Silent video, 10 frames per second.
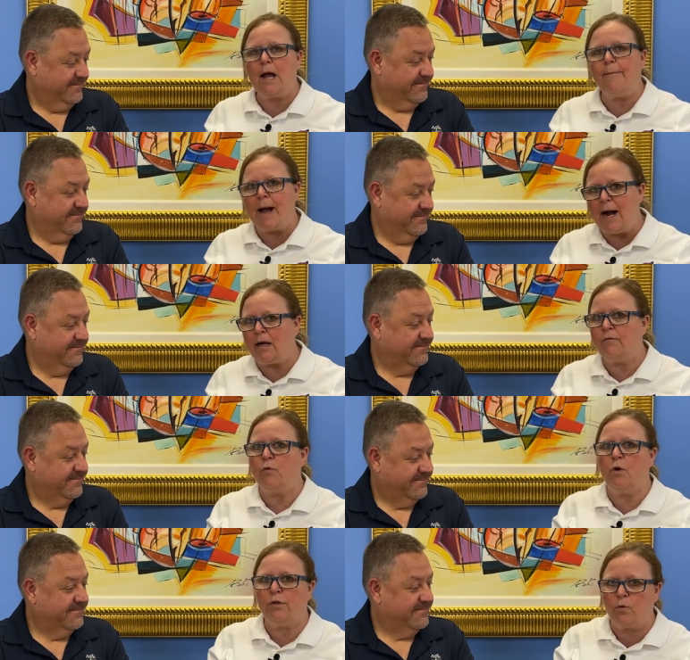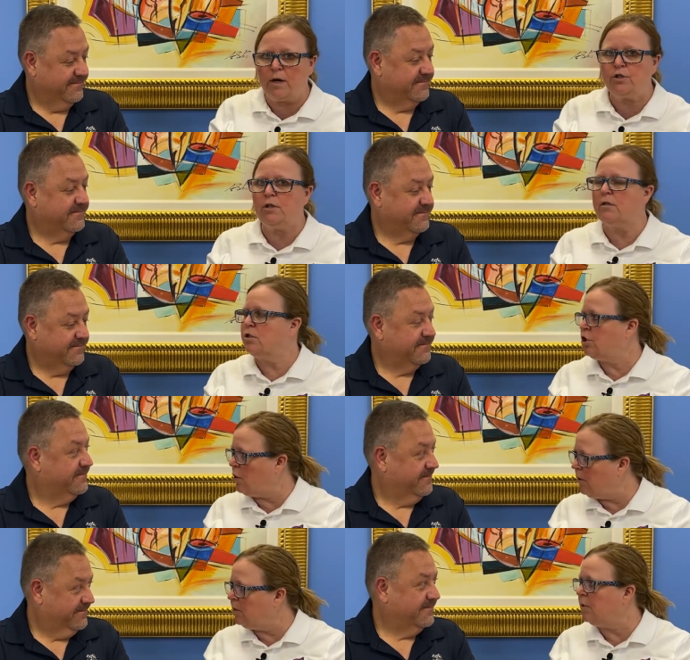Speaker 1: and that mm-hmm. back and forth questions,
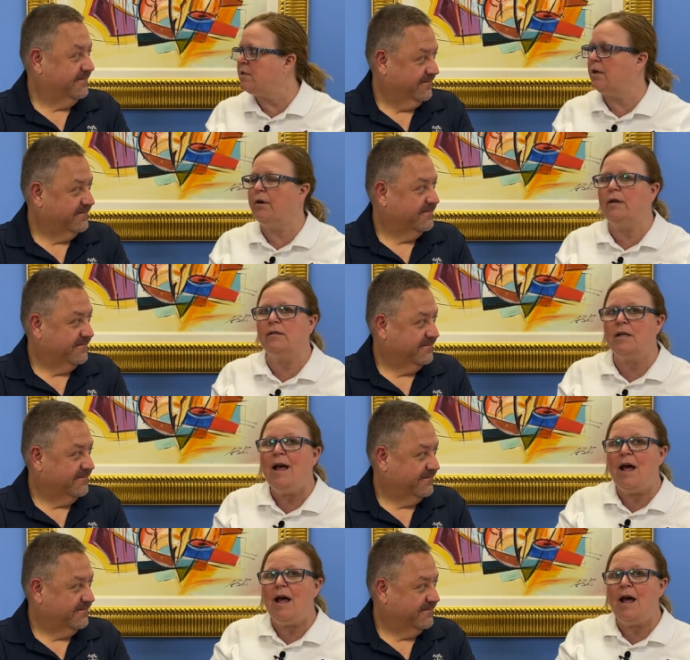showing we're serious.